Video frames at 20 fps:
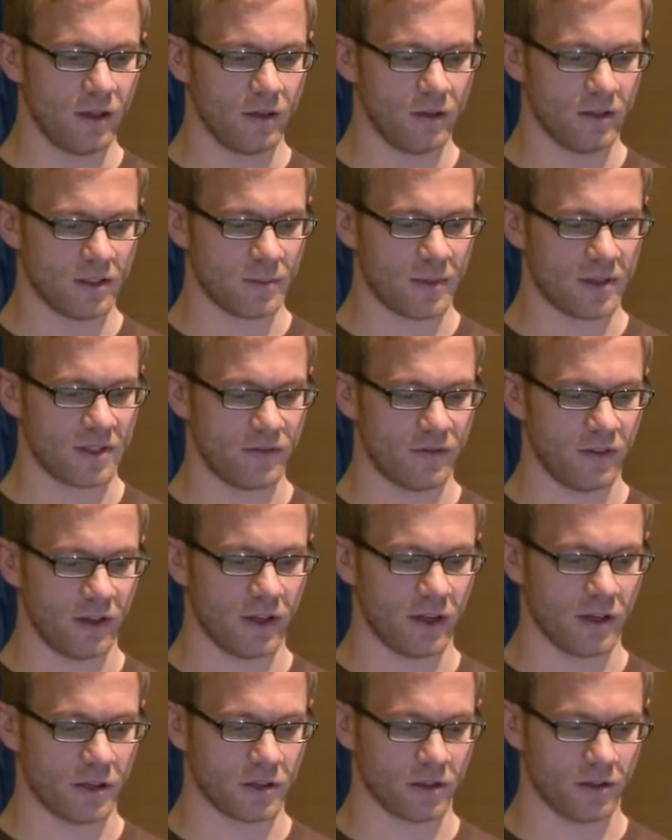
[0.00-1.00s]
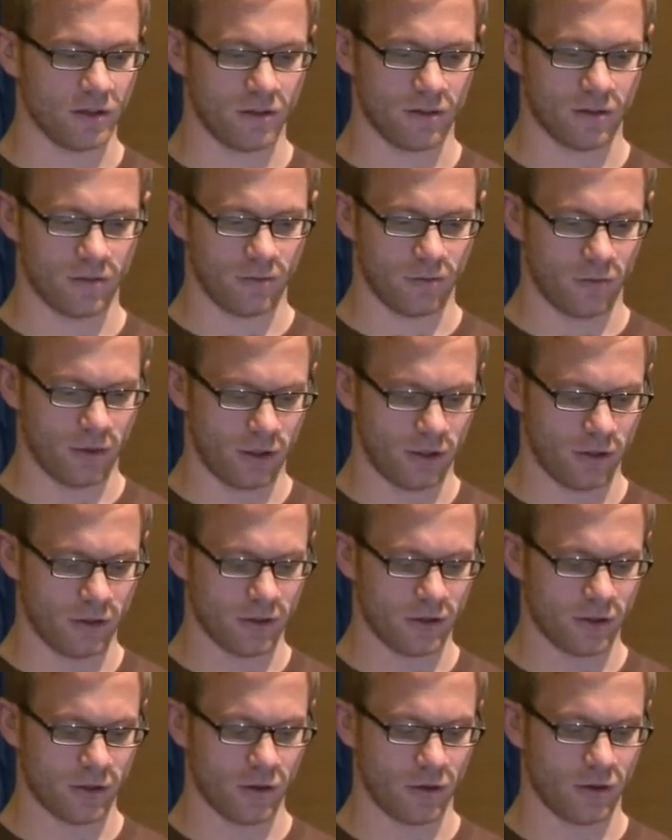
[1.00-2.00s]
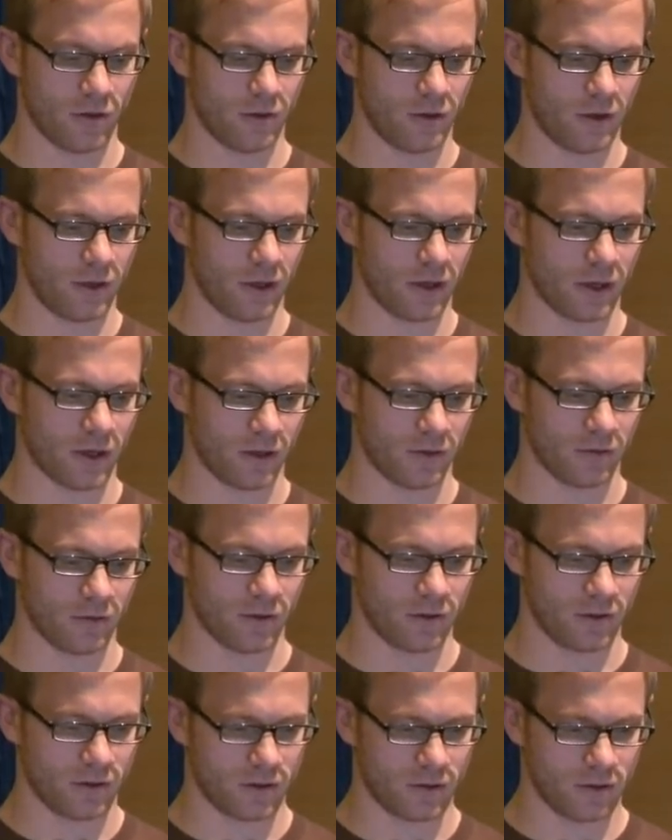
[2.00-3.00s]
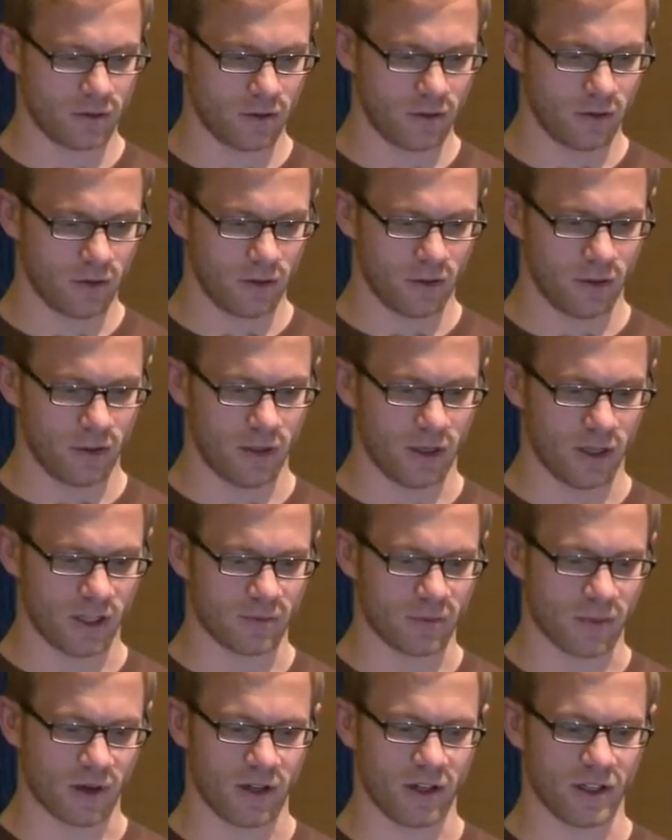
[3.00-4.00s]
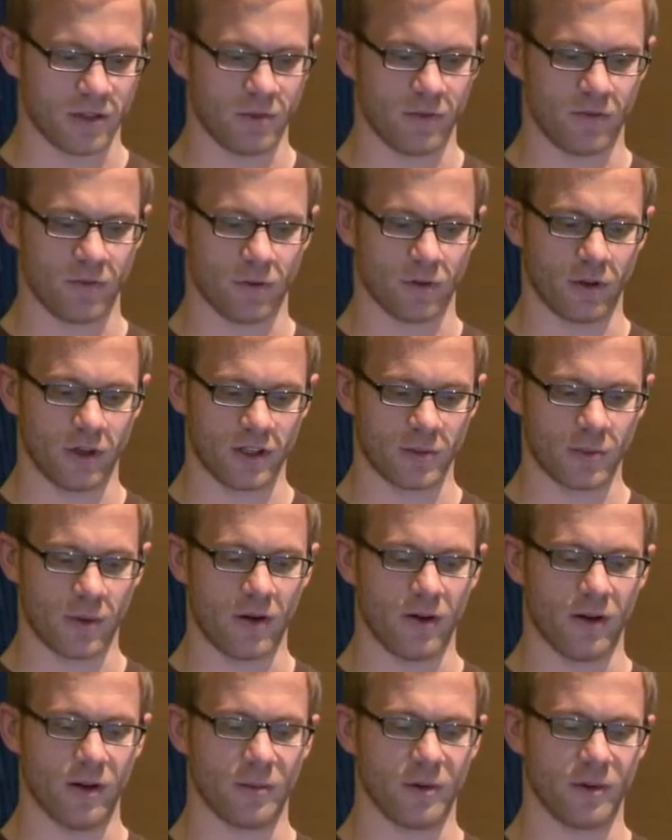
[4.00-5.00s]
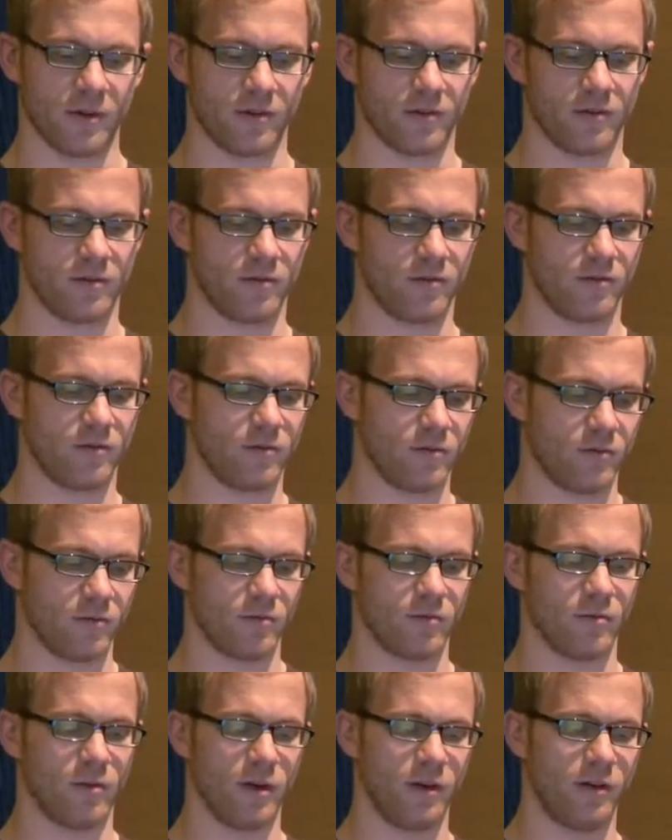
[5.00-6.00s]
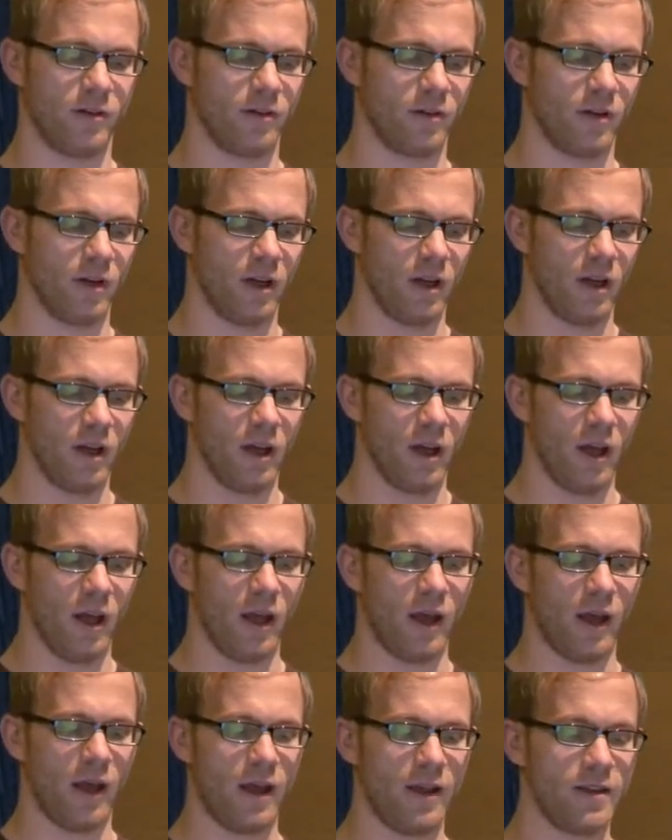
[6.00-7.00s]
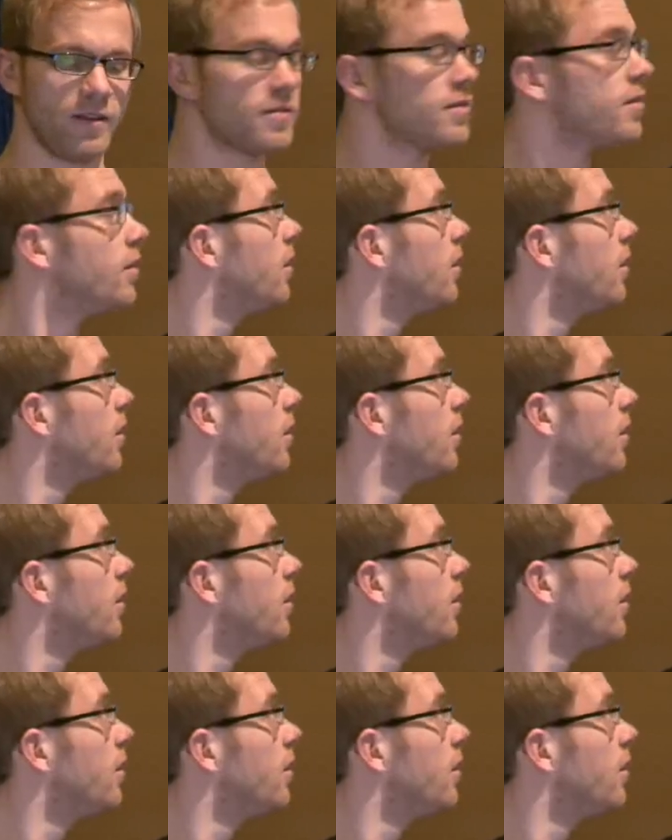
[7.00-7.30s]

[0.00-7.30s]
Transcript: specification, we can just go account expires before expiry limit, right? And